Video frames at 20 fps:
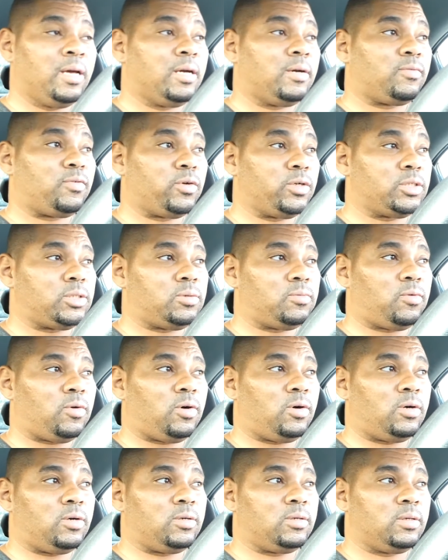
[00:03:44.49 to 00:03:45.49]
First of
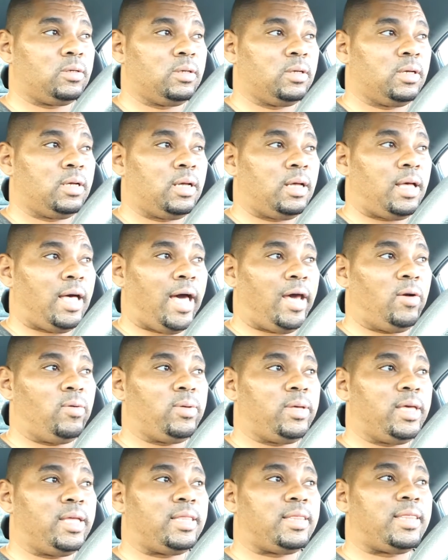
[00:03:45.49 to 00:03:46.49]
all, I
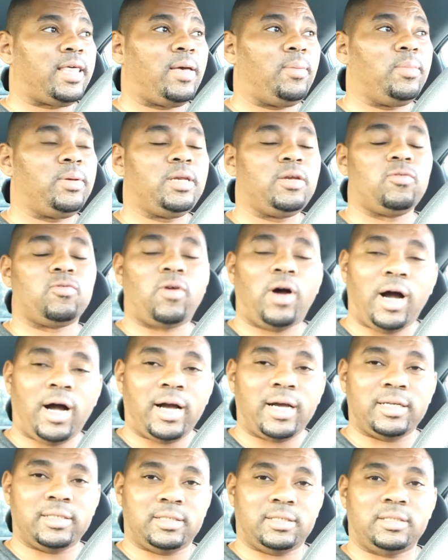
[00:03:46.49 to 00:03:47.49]
don't get that many
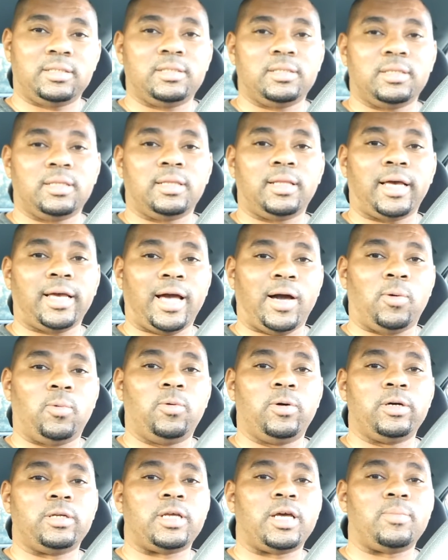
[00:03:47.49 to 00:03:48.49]
rides like I
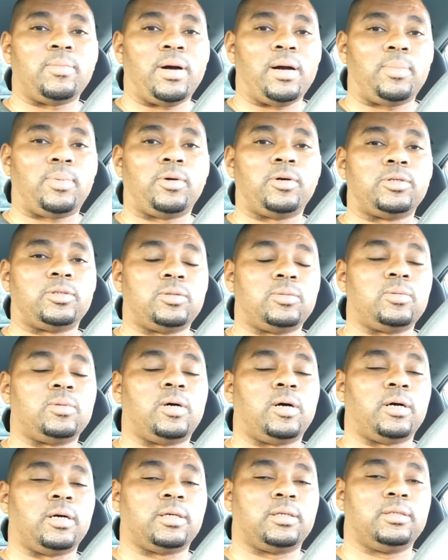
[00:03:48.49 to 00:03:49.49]
would in my personal
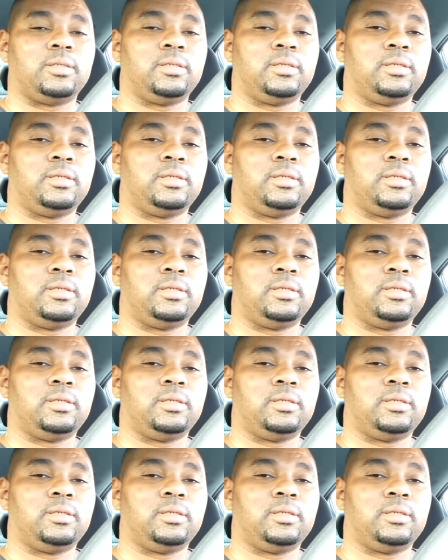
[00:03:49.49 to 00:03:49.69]
car.